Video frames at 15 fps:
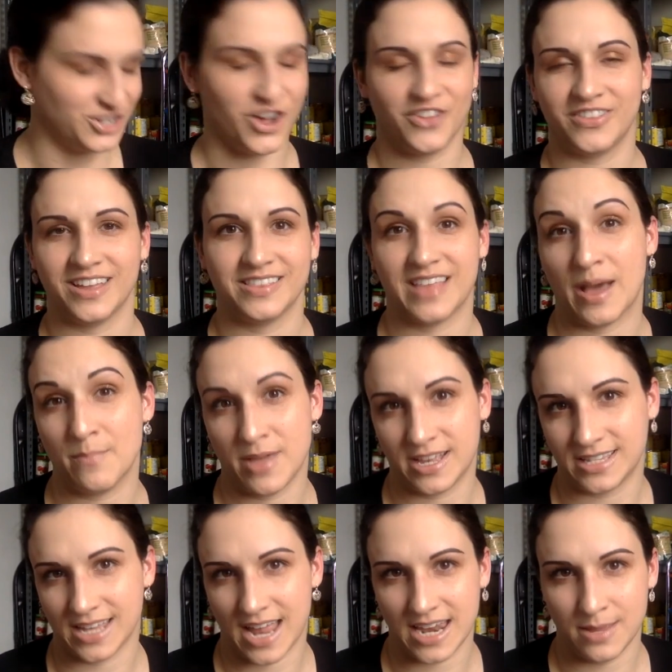Not that that
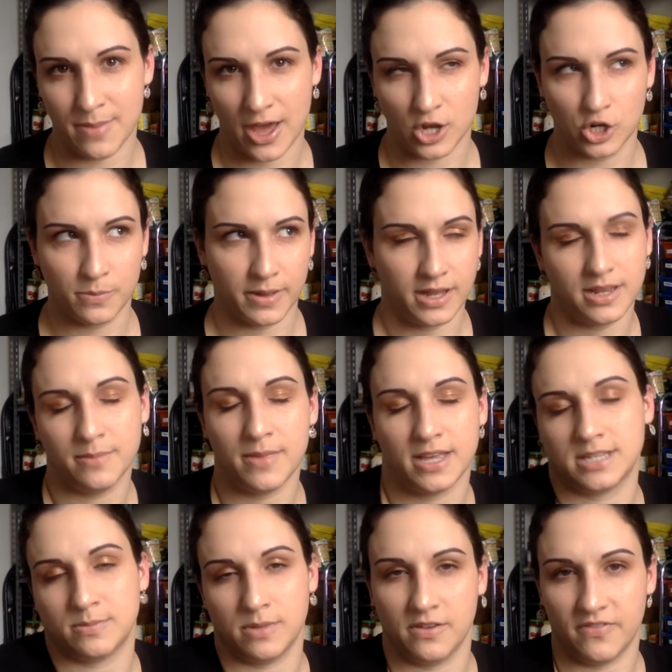makes it any better, but it
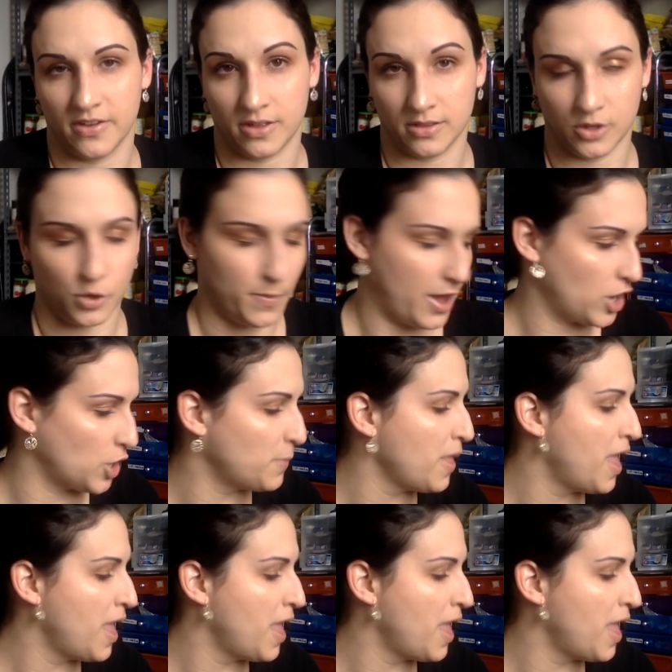makes me feel a little better.